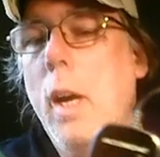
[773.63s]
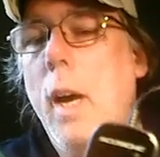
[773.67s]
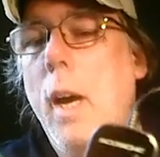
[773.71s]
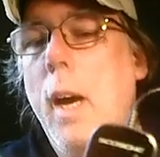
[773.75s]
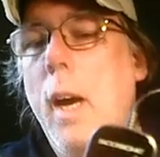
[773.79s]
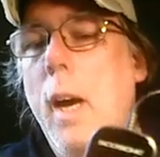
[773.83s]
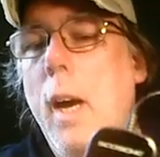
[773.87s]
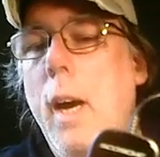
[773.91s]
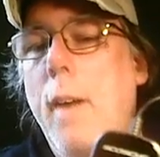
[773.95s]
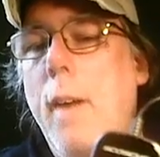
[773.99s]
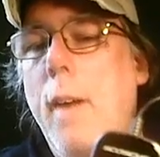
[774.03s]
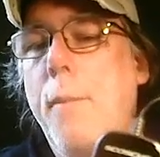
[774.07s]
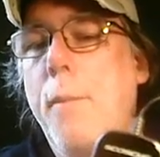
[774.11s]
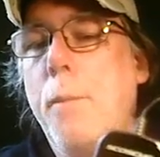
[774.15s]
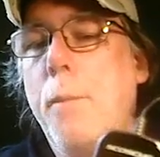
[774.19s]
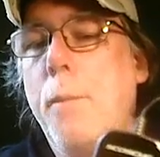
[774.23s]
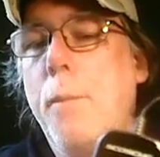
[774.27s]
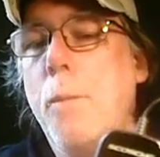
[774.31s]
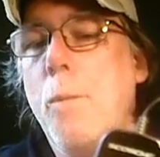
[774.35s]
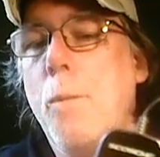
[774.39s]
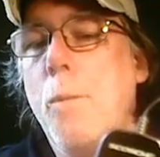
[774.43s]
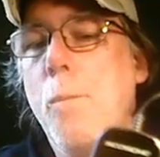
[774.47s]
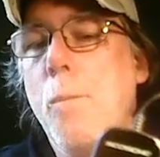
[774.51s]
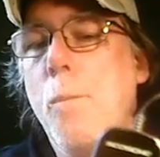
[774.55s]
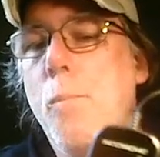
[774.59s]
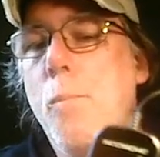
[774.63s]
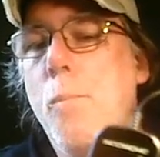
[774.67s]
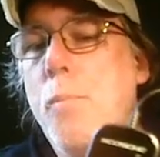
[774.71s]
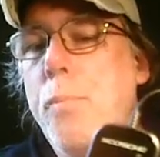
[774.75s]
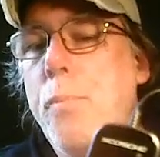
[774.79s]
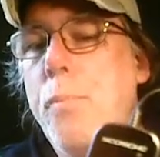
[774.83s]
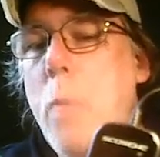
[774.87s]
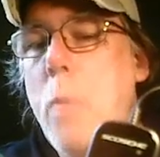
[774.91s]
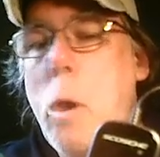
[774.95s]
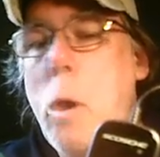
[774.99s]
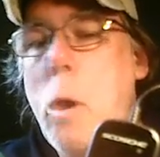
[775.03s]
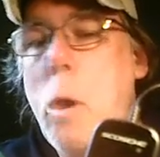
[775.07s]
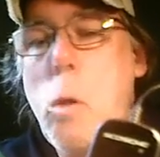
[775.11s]
I'm
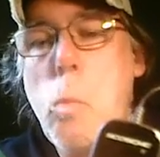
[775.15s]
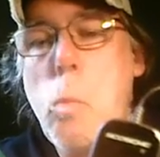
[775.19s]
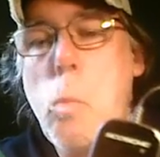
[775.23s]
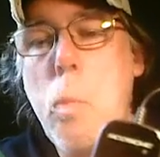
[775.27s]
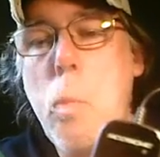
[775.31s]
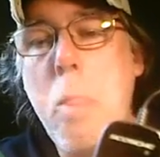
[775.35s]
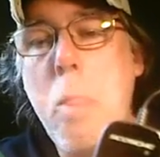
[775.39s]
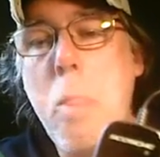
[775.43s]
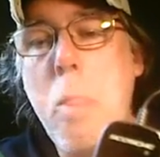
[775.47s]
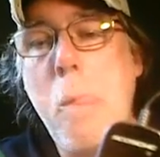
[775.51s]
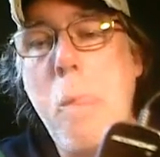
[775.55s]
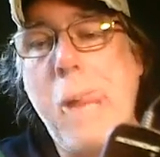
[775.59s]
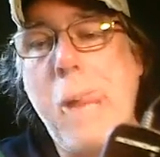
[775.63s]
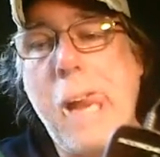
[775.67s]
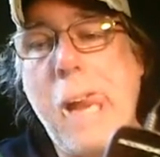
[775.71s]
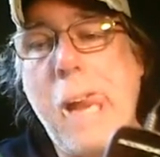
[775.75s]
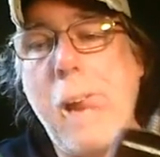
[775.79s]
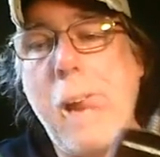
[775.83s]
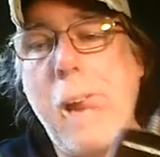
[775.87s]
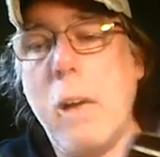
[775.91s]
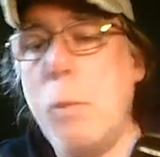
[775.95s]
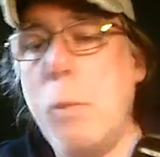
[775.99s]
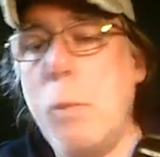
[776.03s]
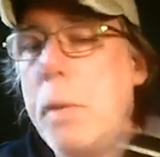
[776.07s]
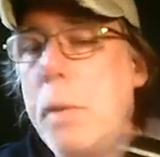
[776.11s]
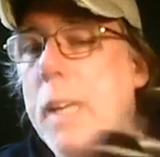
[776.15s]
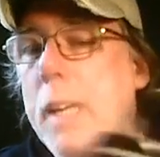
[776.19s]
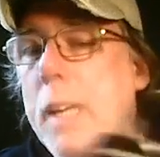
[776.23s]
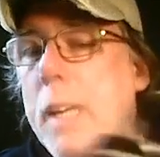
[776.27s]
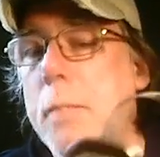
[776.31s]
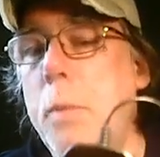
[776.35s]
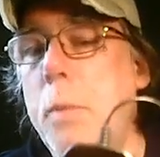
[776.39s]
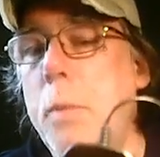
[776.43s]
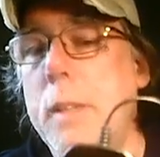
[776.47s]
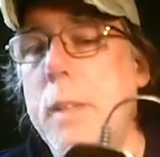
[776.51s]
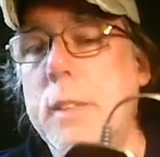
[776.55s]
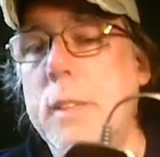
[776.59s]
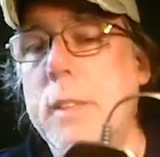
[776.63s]
probably going
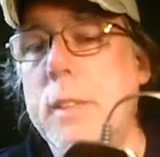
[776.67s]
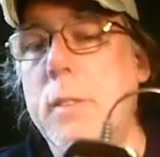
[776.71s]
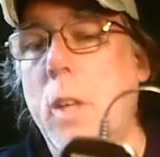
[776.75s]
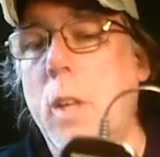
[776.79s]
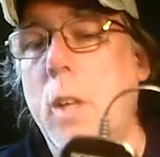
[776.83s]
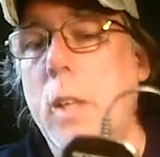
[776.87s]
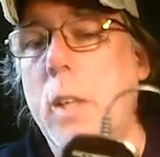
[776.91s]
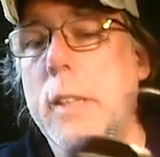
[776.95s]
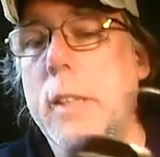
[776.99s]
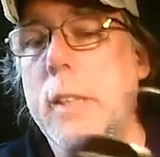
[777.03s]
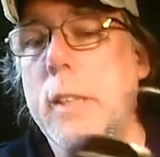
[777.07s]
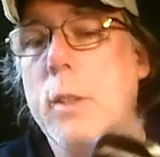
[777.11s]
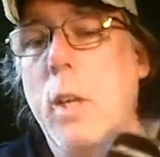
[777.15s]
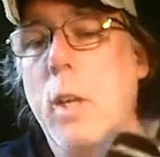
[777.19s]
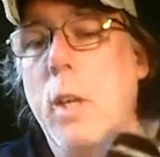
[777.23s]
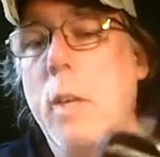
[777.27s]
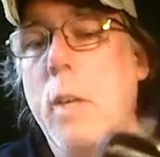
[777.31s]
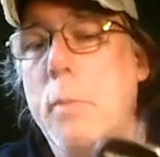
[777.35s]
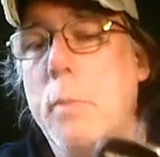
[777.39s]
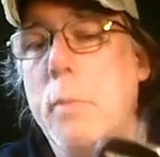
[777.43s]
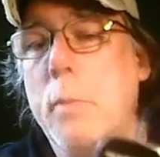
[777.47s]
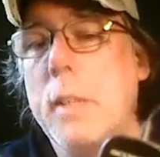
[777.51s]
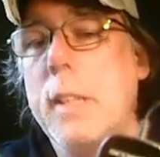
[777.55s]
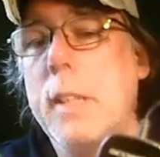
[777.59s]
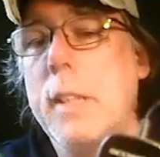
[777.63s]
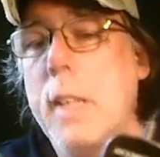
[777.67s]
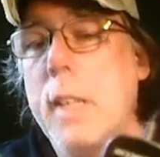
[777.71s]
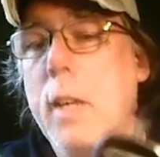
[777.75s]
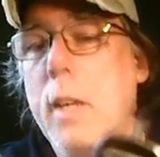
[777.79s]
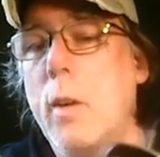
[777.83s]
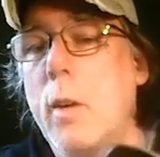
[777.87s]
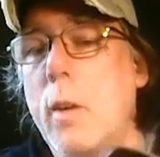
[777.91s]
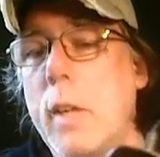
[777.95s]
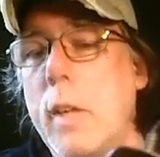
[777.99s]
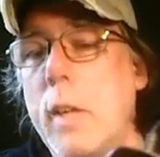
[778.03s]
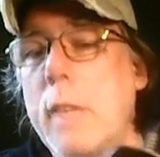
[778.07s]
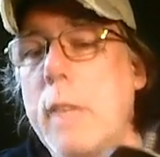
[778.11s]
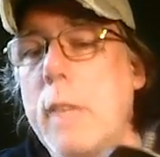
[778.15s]
to put Snarky's on, but, you
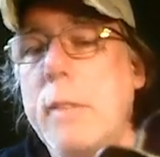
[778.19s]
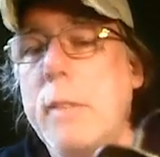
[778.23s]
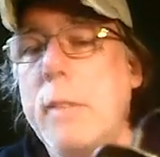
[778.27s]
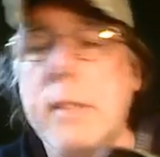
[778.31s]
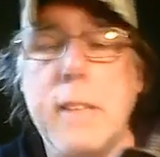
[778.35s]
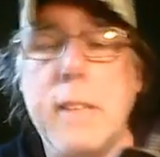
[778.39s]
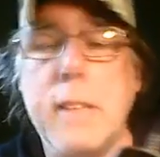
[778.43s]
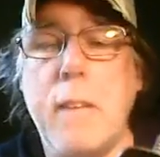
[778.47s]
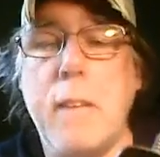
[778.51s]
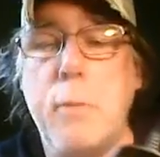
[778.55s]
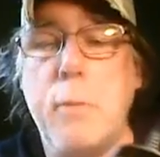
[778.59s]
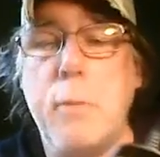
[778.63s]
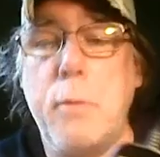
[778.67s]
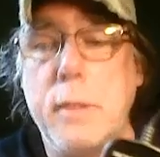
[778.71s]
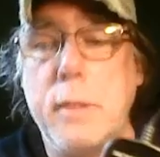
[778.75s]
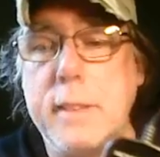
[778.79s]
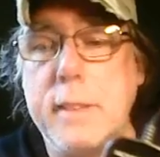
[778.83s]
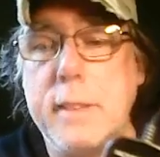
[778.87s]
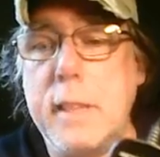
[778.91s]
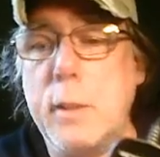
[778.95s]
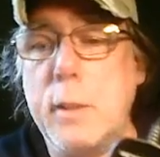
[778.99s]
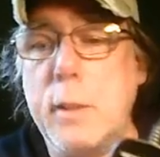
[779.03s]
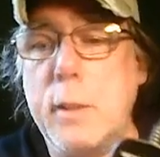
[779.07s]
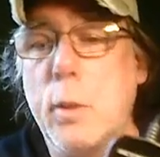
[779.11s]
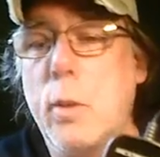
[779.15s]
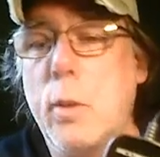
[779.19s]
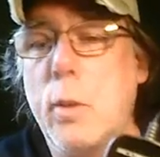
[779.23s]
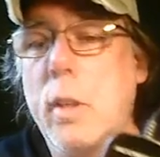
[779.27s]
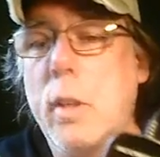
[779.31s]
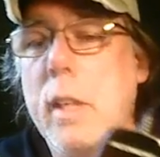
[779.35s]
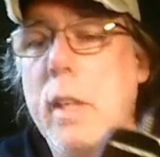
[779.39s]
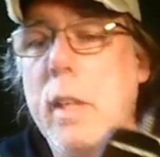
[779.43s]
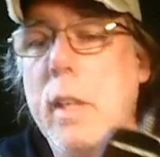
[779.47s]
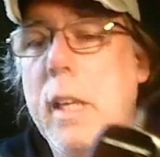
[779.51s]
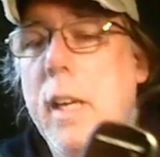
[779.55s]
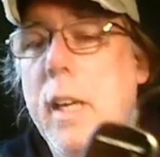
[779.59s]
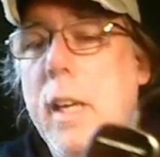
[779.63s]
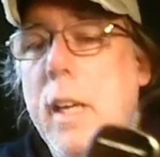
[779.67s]
know, I mean, it's 9-foot signal.
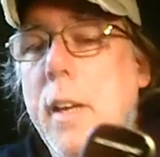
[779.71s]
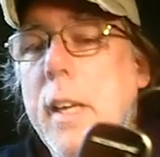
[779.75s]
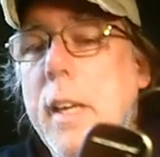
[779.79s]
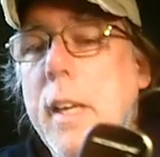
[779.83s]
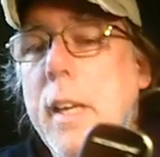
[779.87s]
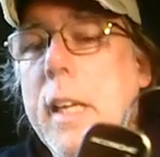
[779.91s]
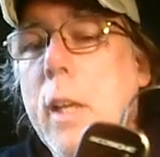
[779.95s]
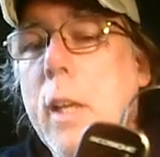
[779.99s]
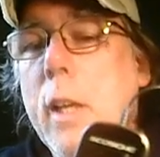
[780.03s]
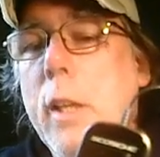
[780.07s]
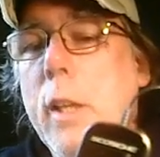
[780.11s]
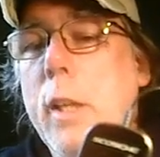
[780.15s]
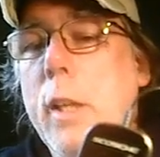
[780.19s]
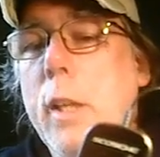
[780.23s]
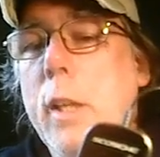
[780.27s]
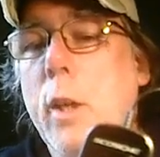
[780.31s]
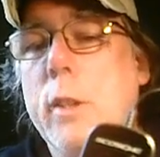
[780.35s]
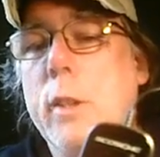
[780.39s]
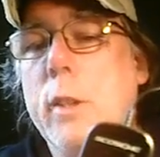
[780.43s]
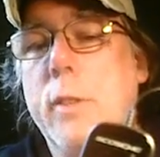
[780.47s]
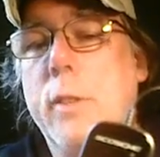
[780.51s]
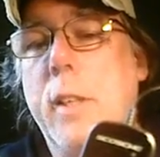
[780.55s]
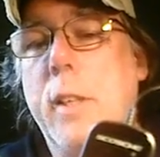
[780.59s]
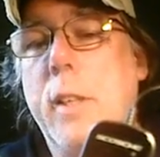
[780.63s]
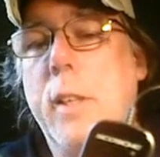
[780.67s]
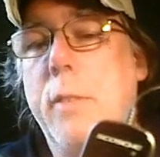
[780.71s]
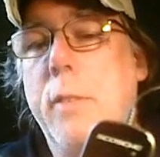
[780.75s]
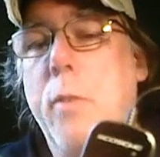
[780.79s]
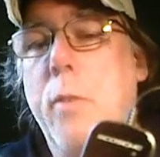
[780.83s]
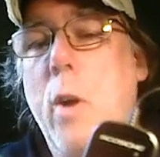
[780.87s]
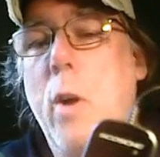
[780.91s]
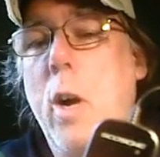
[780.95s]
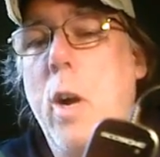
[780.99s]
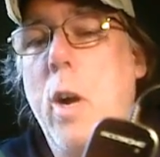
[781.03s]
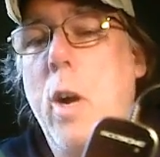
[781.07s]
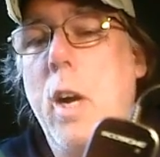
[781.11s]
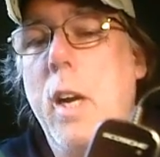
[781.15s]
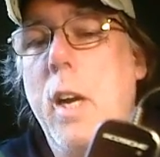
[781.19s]
It only goes very
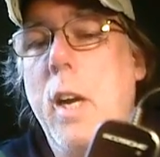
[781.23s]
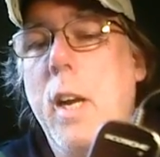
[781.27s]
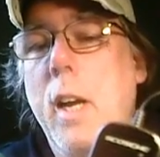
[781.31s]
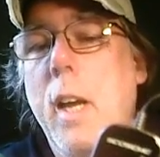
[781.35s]
far.